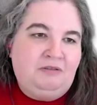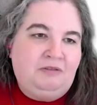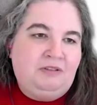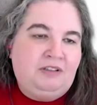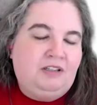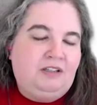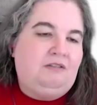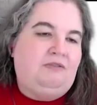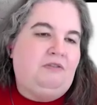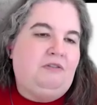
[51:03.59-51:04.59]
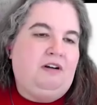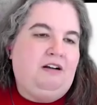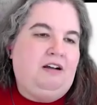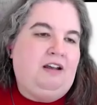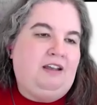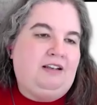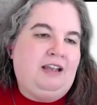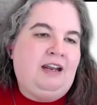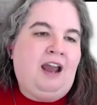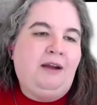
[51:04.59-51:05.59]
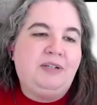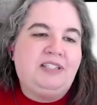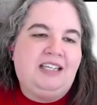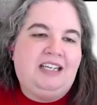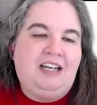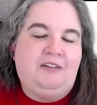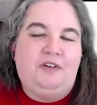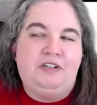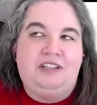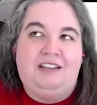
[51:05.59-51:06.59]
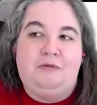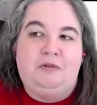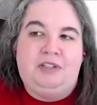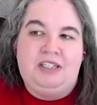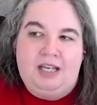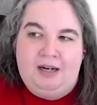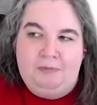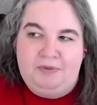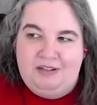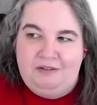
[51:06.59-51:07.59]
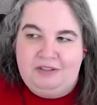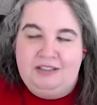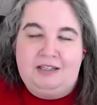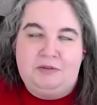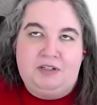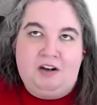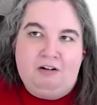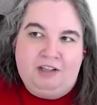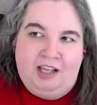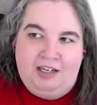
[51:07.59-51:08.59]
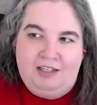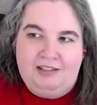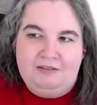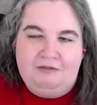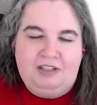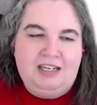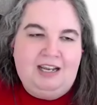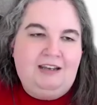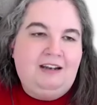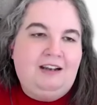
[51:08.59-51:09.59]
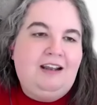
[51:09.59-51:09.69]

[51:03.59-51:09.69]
mm-hmm. for. Uh, and I was thinking at first that there were only ten episodes because that's what Heartland is. Is only ten.